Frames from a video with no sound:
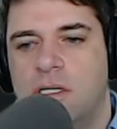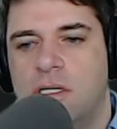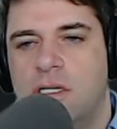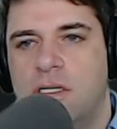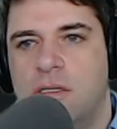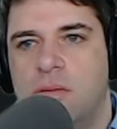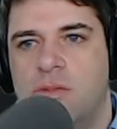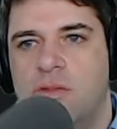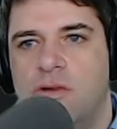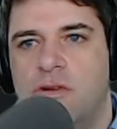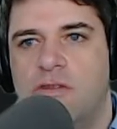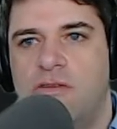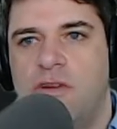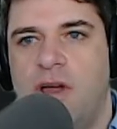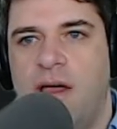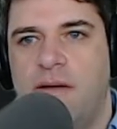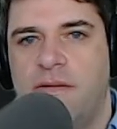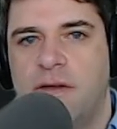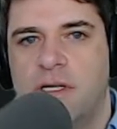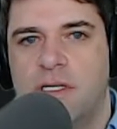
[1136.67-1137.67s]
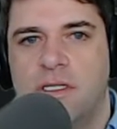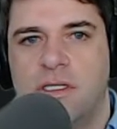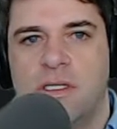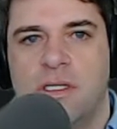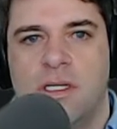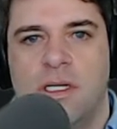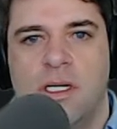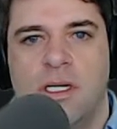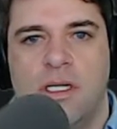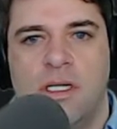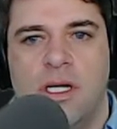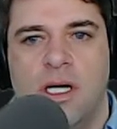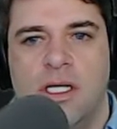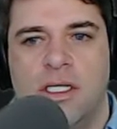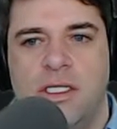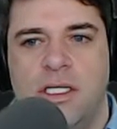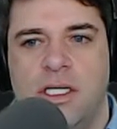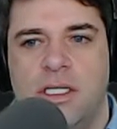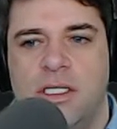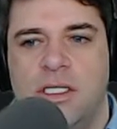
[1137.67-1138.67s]
Some sort of graphics
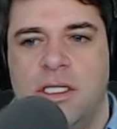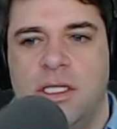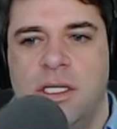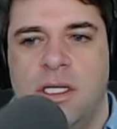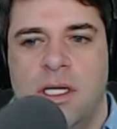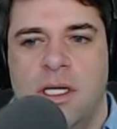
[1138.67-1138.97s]
nonsense.